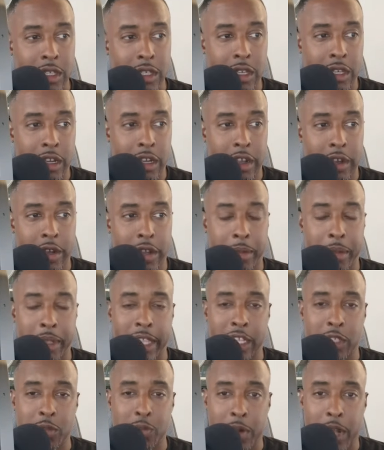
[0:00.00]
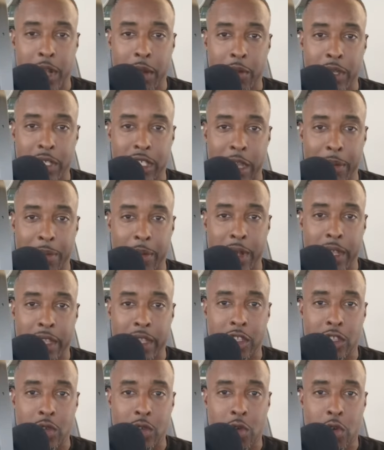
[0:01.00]
You know, I mean, that's probably what separated
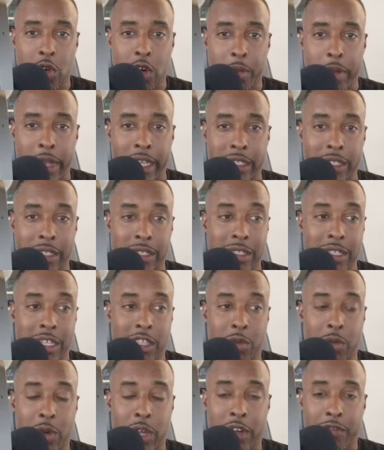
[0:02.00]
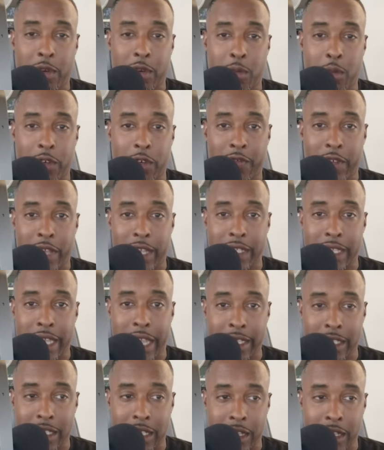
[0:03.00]
the two quarterbacks because neither one of them were
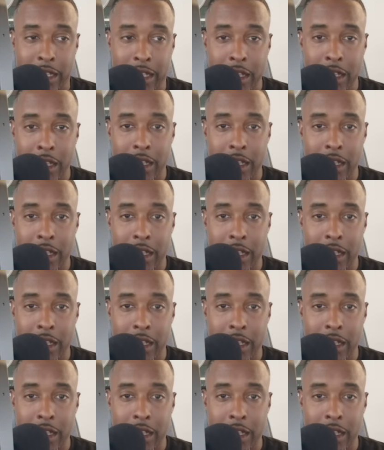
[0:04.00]
fantastic.